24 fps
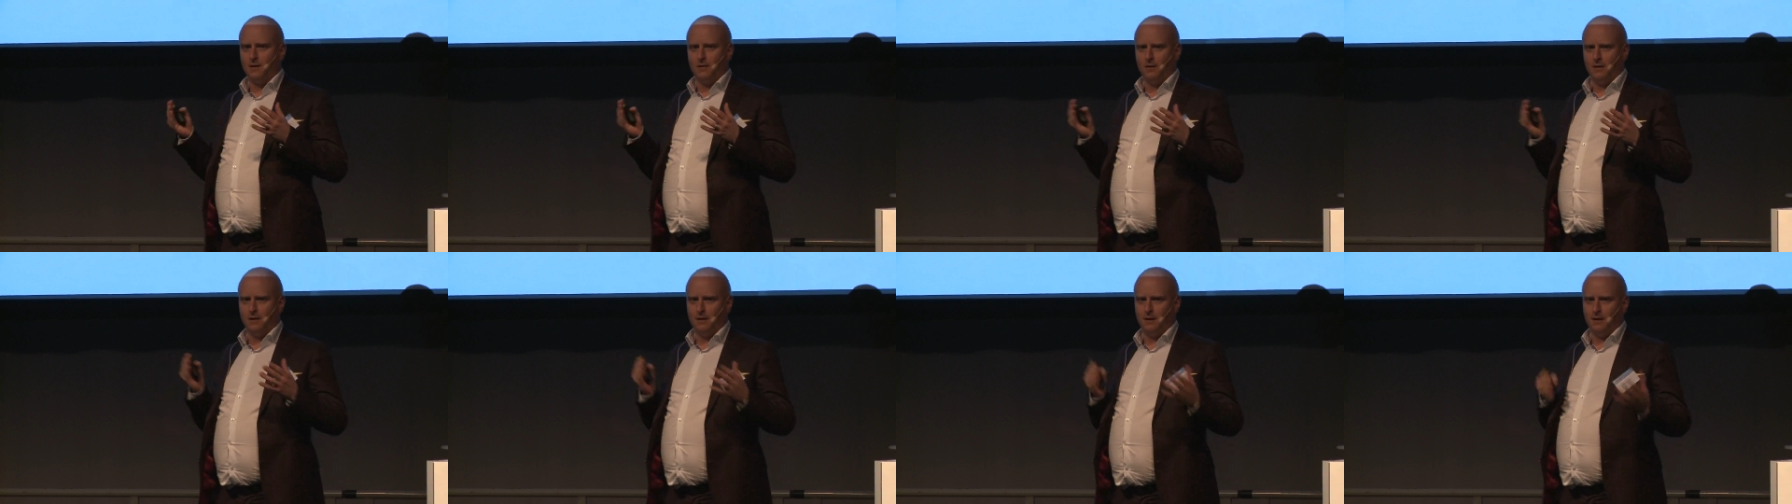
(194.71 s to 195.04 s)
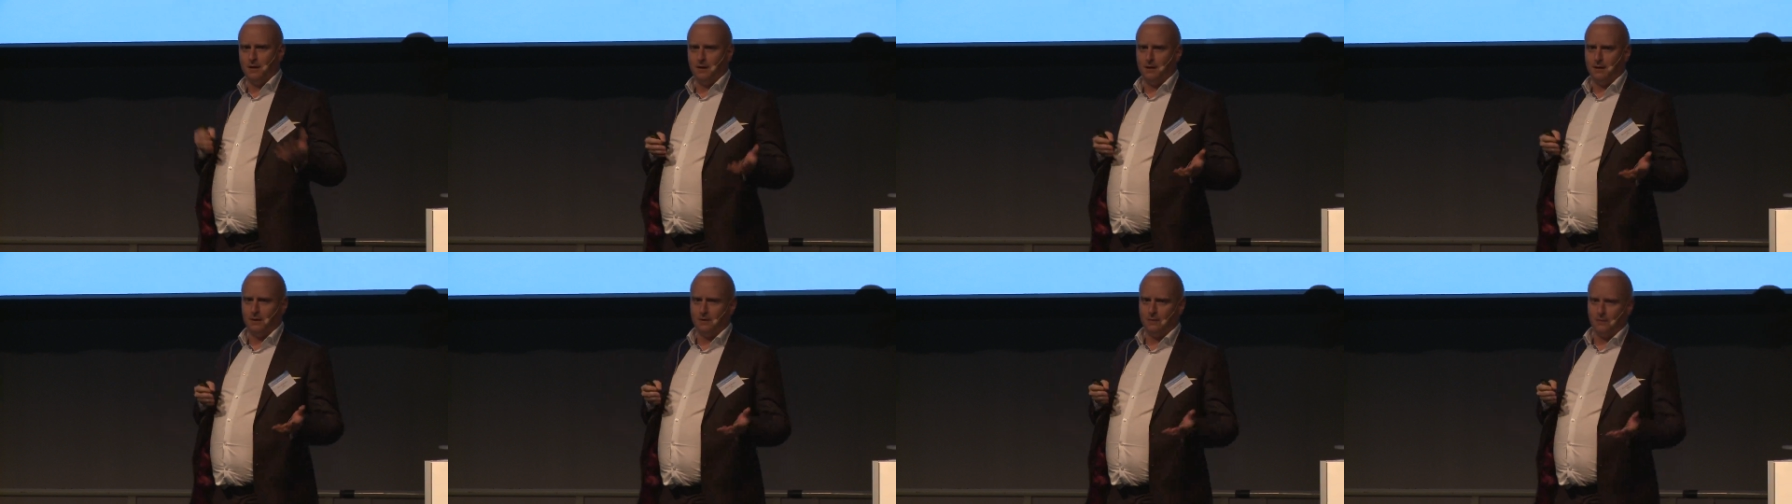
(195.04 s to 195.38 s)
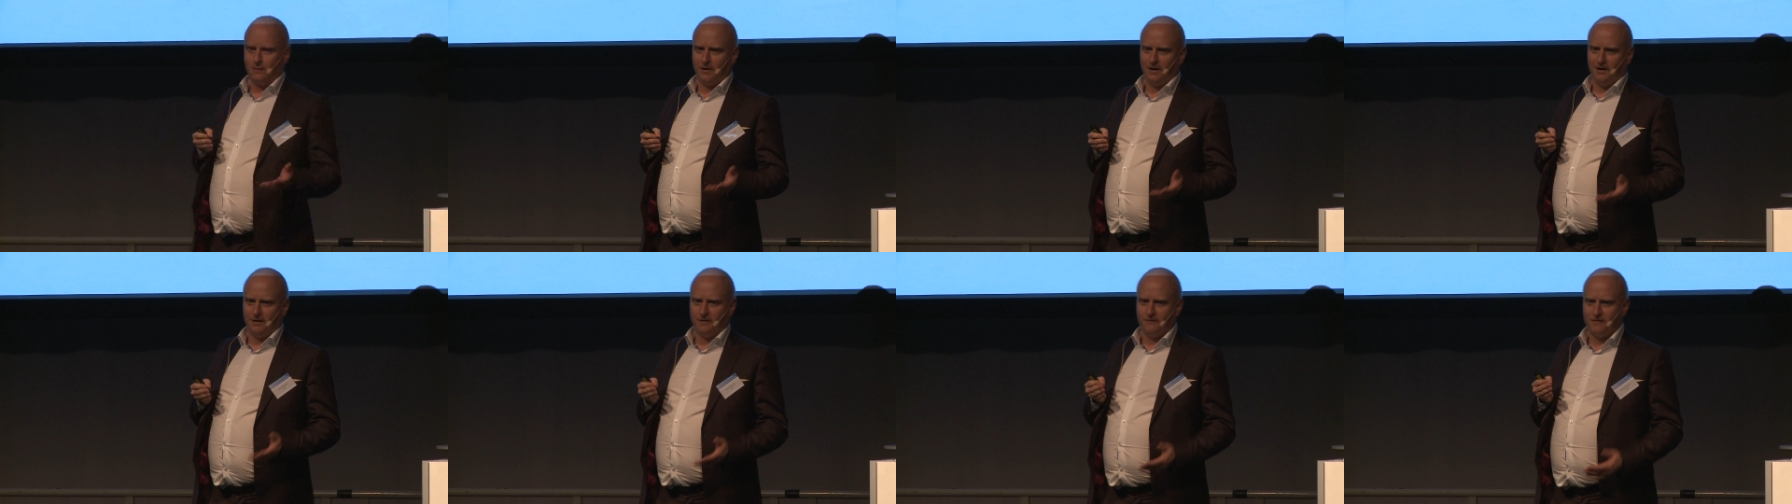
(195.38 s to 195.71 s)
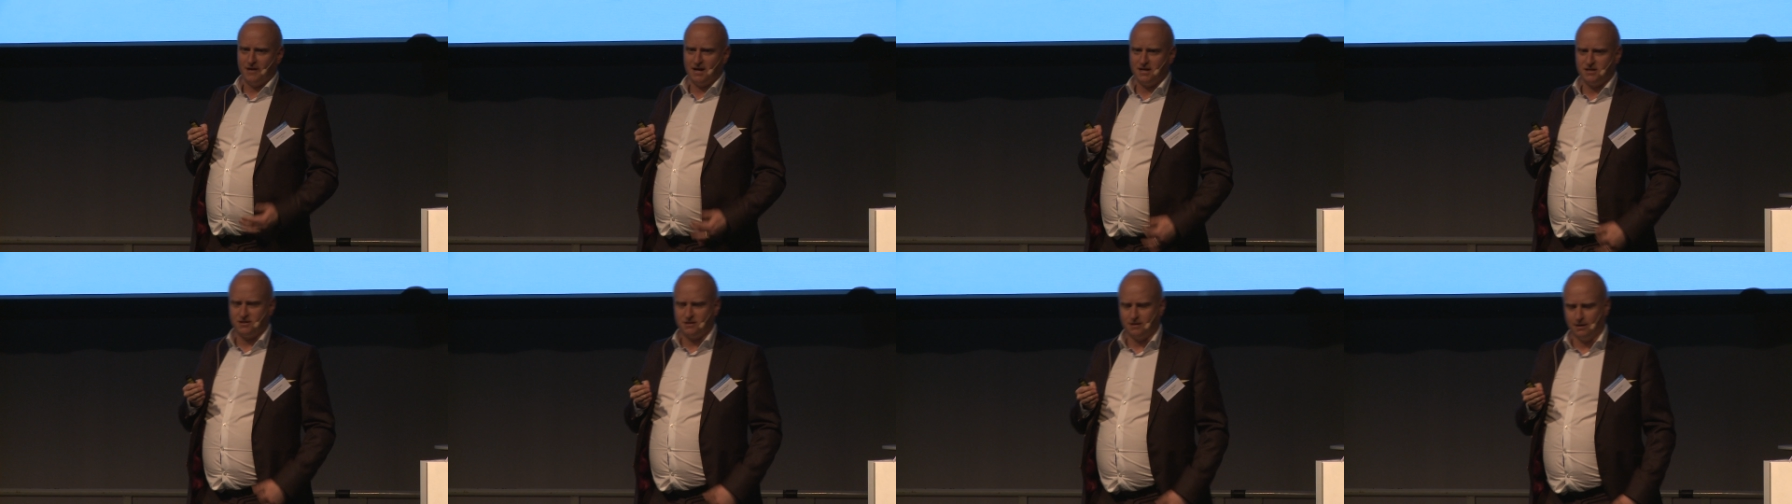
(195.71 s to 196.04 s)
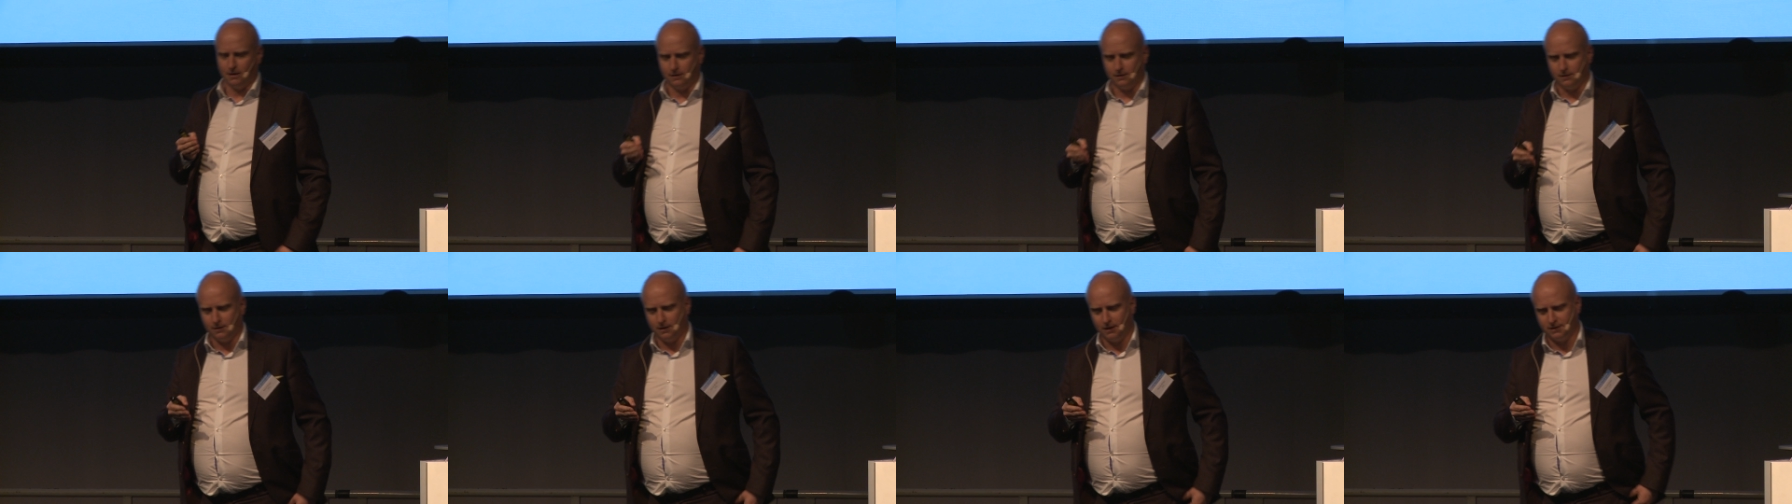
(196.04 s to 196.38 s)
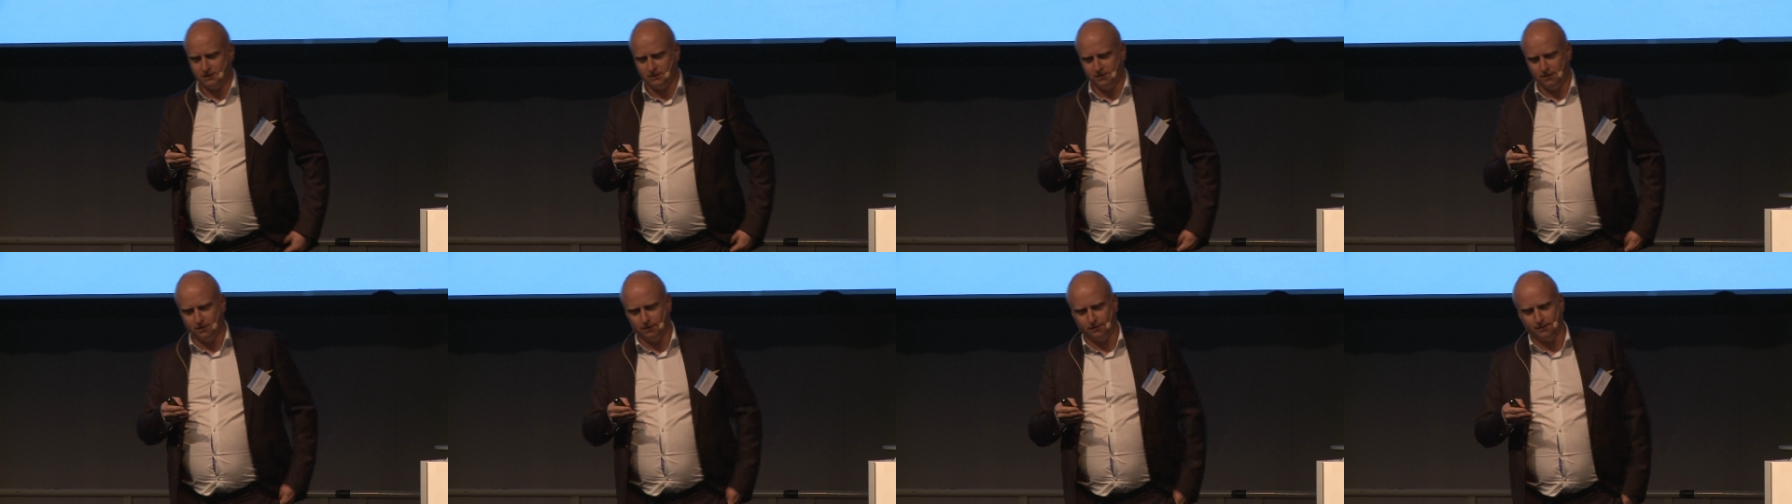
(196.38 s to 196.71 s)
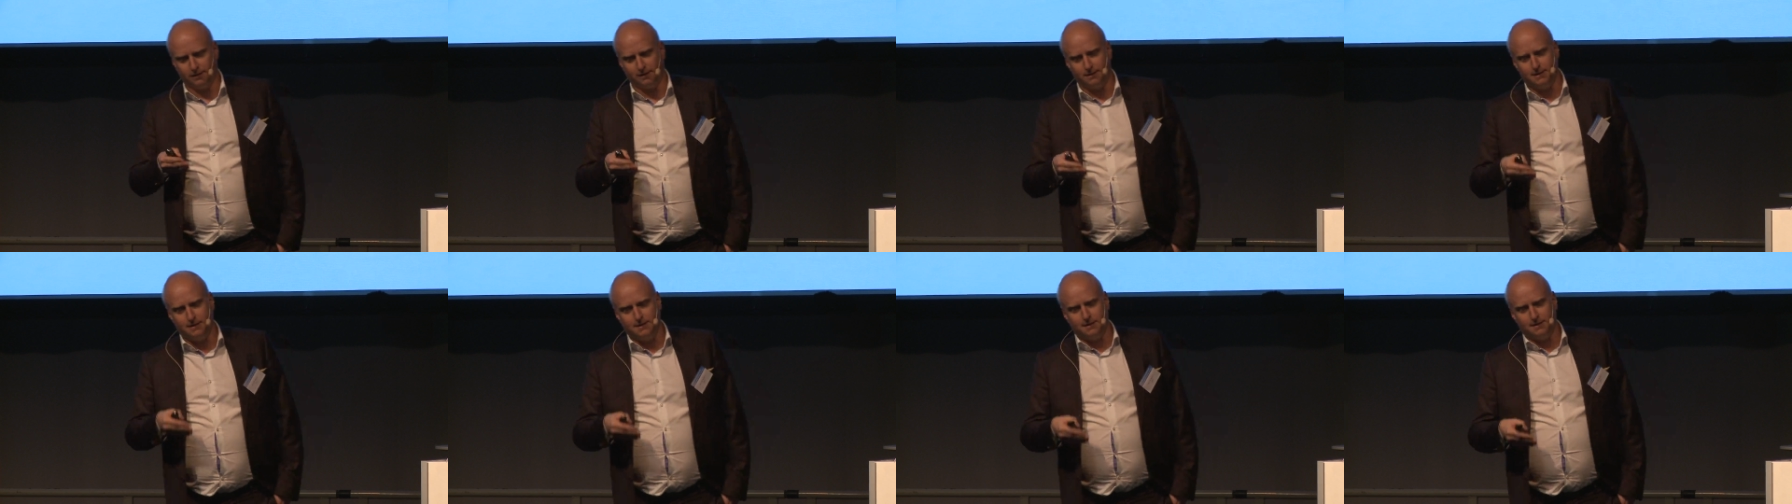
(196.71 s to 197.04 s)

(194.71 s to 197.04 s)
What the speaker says: with innovation at SÖDRA,